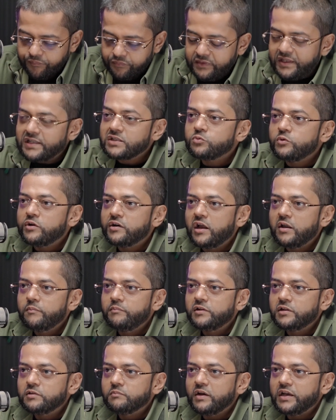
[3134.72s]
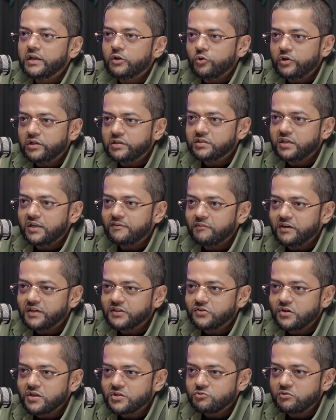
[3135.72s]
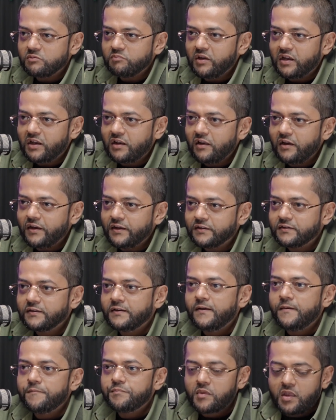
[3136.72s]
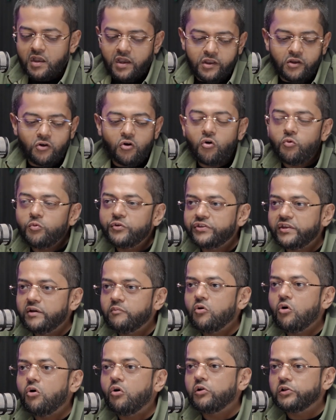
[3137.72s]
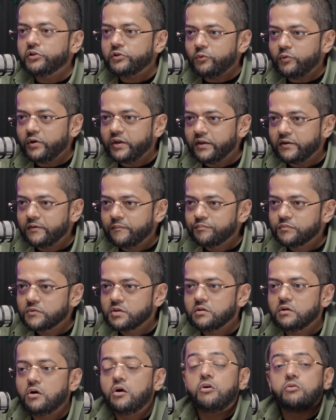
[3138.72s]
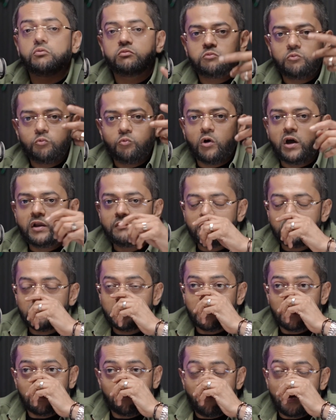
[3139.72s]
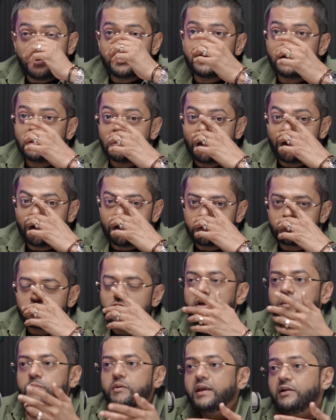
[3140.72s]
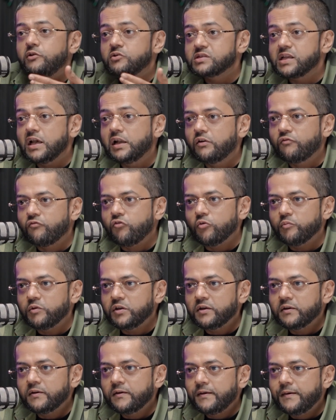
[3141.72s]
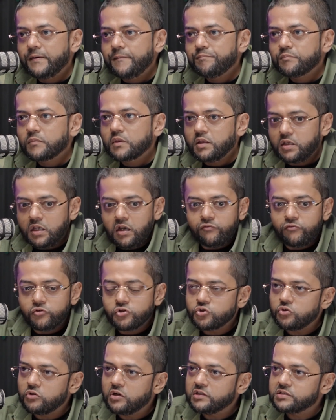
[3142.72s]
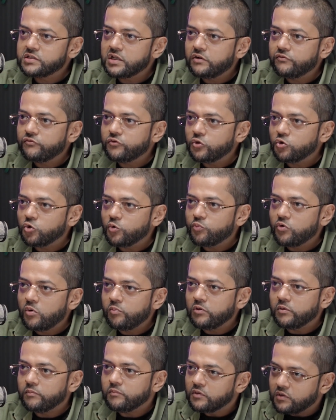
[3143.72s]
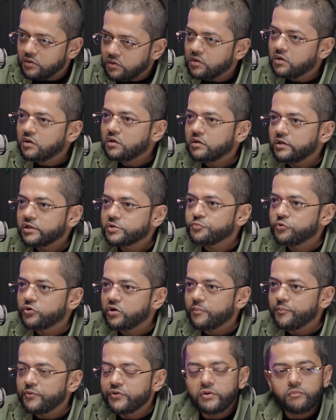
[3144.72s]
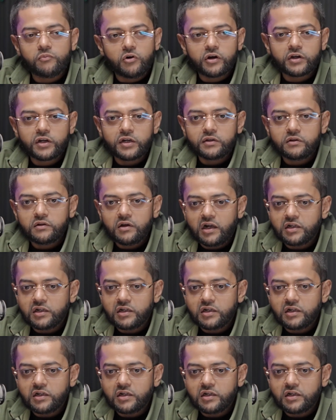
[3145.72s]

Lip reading: That's where I build my loyalty and my trust with my client. I go with them all the way. Oh, 1 year later, ZOHEB, can you sell it for me? Yeah, for sure. I'll sell it for you. No problem. Let's put it up in the market.